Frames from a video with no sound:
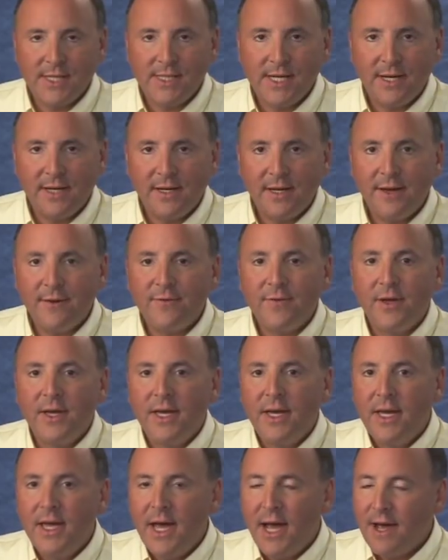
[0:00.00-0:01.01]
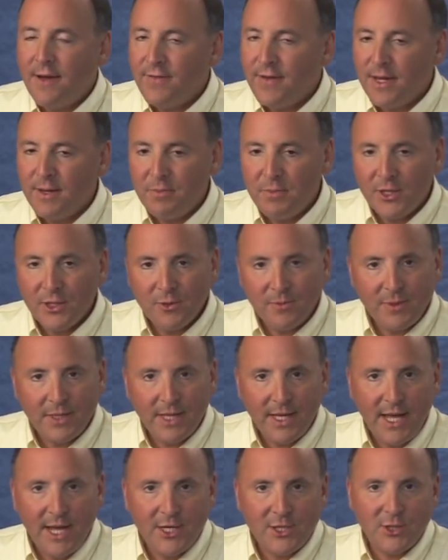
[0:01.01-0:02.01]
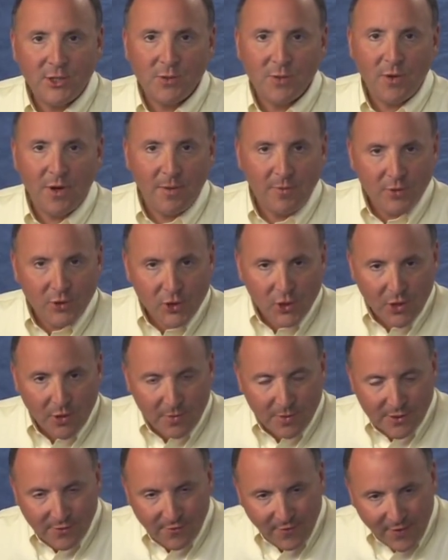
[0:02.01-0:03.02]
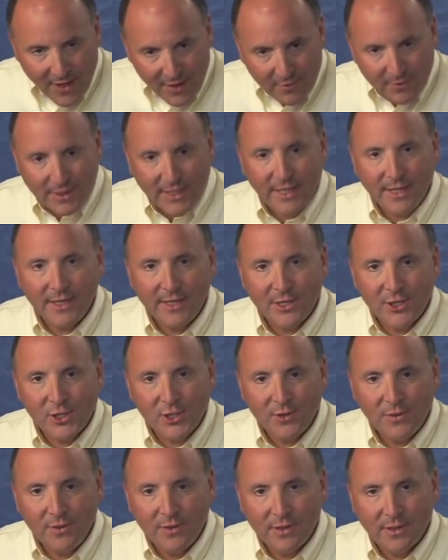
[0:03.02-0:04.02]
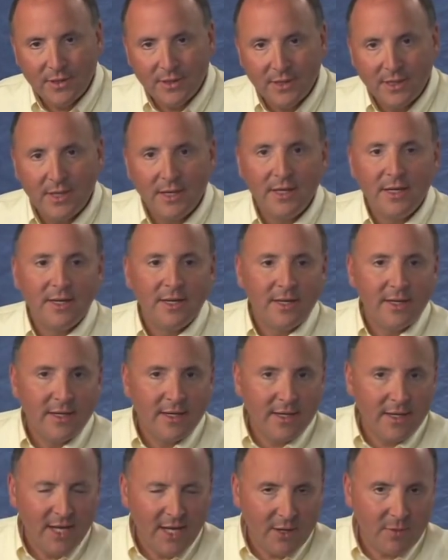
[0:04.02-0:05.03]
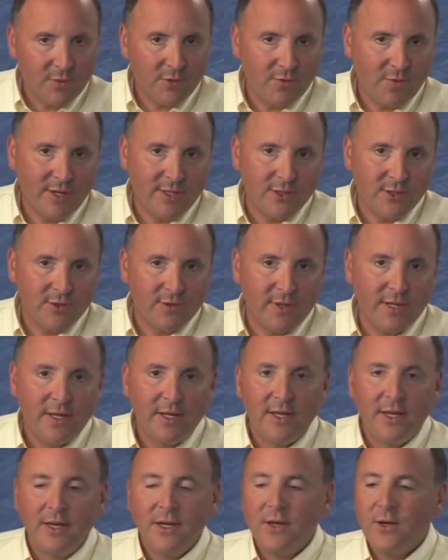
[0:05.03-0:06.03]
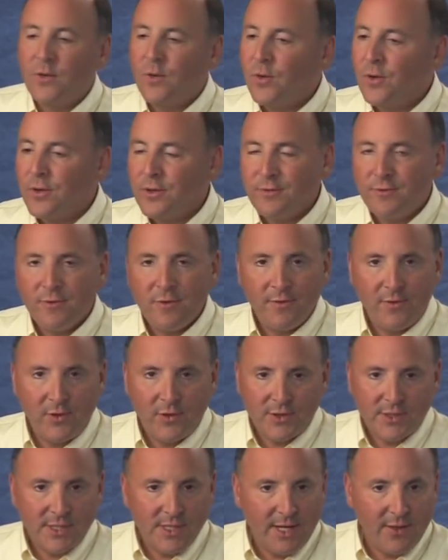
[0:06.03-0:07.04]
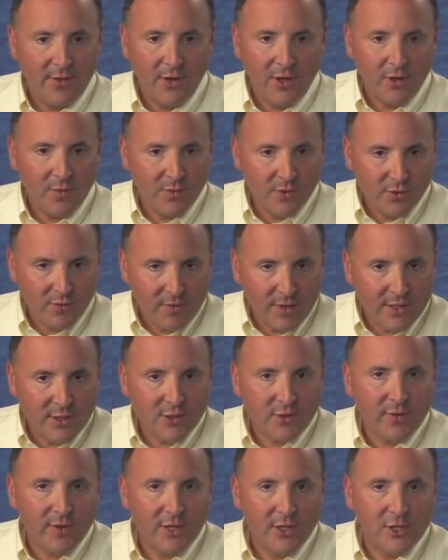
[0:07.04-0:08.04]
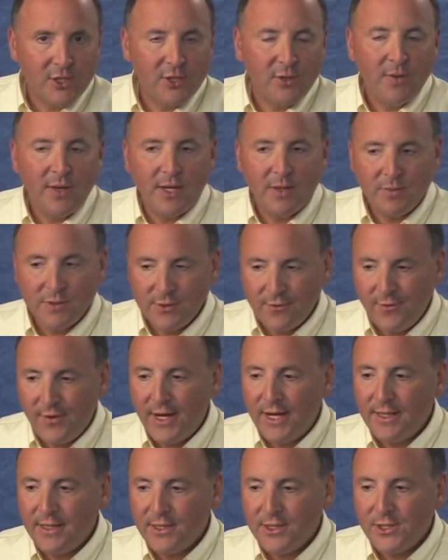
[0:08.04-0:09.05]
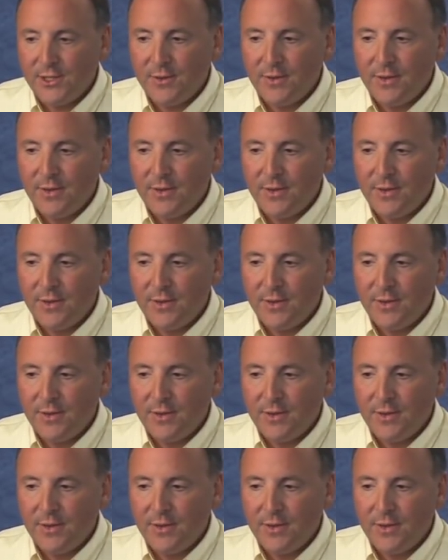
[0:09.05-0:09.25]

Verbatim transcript: that enough. I've had multiple occasions where I was sure it was a file related issue and it was registry. Or the reverse. I thought it was a registry issue and it was a file issue.